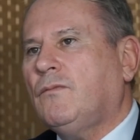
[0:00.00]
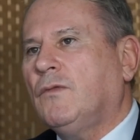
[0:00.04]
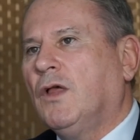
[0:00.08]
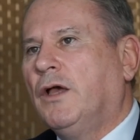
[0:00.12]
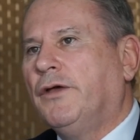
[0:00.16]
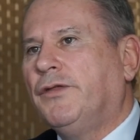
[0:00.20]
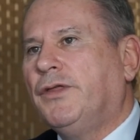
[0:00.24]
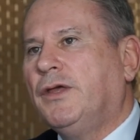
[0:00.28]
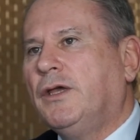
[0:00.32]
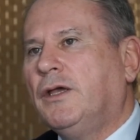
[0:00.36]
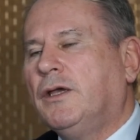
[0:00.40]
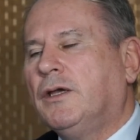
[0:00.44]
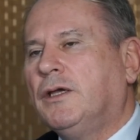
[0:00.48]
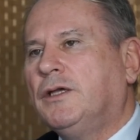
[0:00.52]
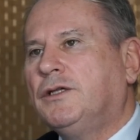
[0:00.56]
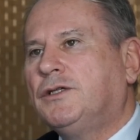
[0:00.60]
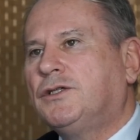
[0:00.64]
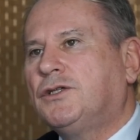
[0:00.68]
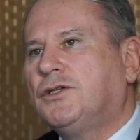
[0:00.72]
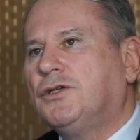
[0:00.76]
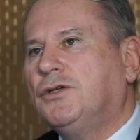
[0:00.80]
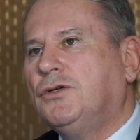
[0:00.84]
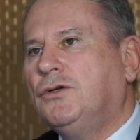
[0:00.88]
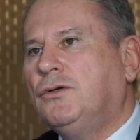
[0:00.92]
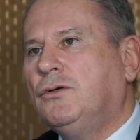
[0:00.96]
I think,
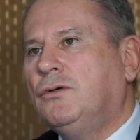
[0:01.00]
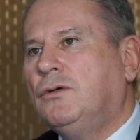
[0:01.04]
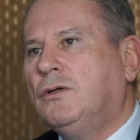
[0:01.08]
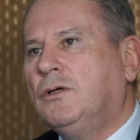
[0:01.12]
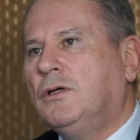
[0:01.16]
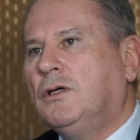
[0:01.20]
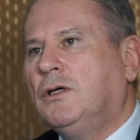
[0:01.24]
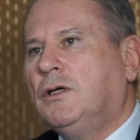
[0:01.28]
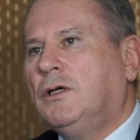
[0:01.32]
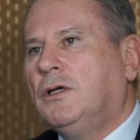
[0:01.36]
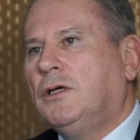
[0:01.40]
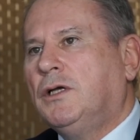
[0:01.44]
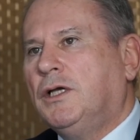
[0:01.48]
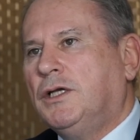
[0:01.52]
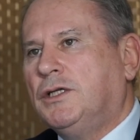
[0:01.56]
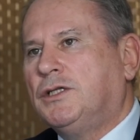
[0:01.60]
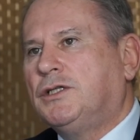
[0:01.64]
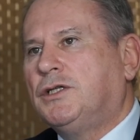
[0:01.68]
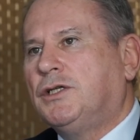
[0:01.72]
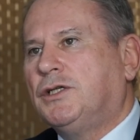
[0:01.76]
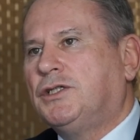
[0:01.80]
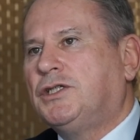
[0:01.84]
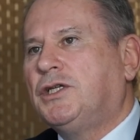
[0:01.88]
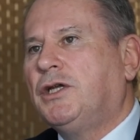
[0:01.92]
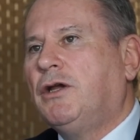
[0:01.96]
is to
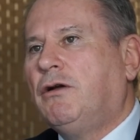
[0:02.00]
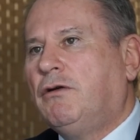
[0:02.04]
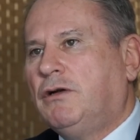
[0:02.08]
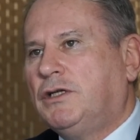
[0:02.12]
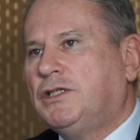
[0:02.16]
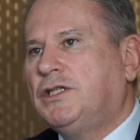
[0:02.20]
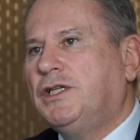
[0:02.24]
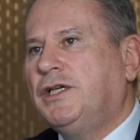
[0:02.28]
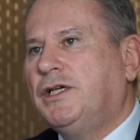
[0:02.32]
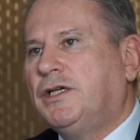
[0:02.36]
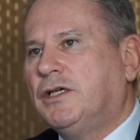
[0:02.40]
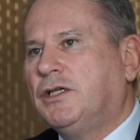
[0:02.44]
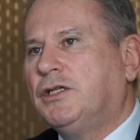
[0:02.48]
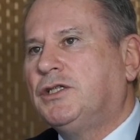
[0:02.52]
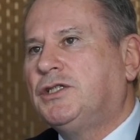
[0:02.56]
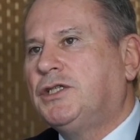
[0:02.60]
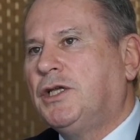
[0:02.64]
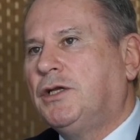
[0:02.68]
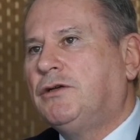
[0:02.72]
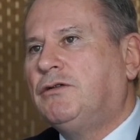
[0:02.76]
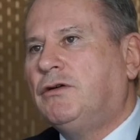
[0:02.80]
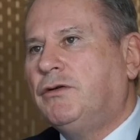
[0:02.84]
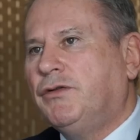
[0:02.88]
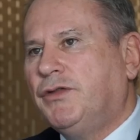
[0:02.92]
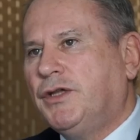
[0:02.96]
seriously
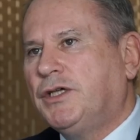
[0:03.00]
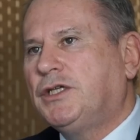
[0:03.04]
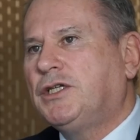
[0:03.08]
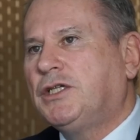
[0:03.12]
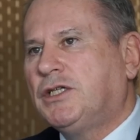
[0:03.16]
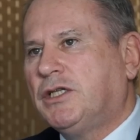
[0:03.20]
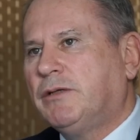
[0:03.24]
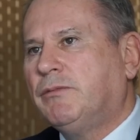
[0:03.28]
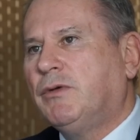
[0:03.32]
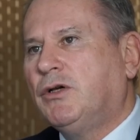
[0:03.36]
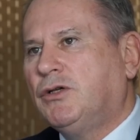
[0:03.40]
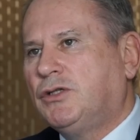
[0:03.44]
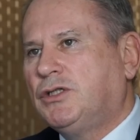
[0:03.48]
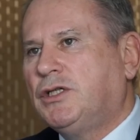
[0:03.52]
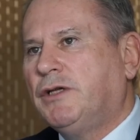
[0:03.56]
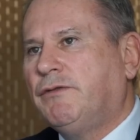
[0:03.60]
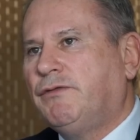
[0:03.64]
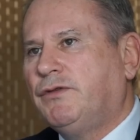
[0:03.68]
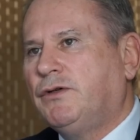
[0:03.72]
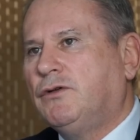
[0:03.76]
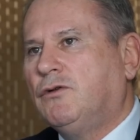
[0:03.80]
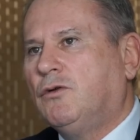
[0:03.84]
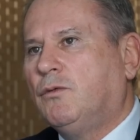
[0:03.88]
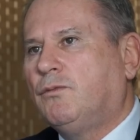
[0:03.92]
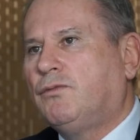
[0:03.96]
consider, and this is the most
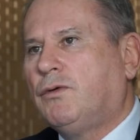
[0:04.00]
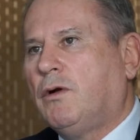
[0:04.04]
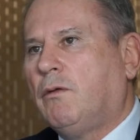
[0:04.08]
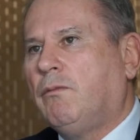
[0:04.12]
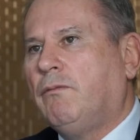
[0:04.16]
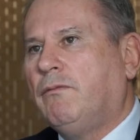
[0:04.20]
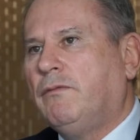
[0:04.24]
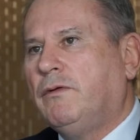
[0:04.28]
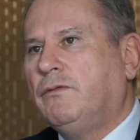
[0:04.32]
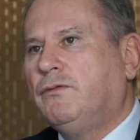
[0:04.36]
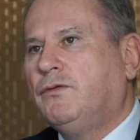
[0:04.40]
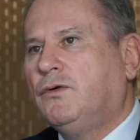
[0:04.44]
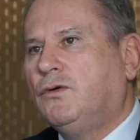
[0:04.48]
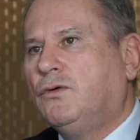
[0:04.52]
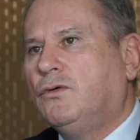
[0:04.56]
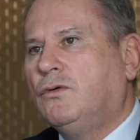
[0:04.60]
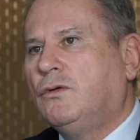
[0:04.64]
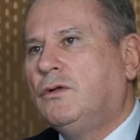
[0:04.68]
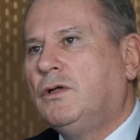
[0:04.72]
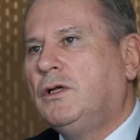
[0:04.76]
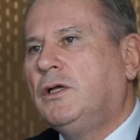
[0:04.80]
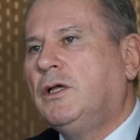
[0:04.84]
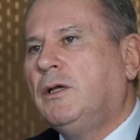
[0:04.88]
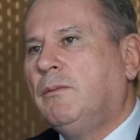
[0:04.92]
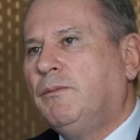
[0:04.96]
difficult problem of all,